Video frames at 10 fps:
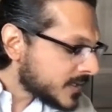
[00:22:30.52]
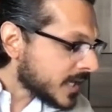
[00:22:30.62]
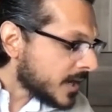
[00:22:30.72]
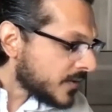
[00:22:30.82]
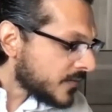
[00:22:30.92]

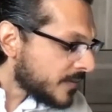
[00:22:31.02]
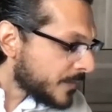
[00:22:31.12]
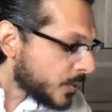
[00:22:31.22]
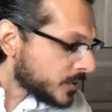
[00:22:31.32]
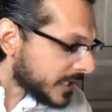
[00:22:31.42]
Sarva
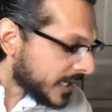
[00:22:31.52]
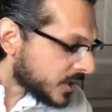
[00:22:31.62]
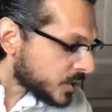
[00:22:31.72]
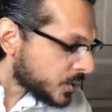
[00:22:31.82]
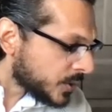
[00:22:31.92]

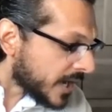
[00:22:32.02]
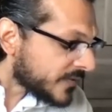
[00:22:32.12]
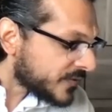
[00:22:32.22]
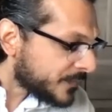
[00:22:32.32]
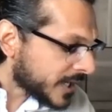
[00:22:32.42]
bhuteshu
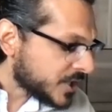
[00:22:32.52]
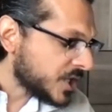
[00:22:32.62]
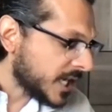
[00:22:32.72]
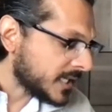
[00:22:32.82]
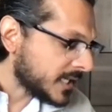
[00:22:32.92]
yaf
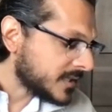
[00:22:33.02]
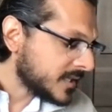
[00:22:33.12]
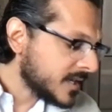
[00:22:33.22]
pashyet.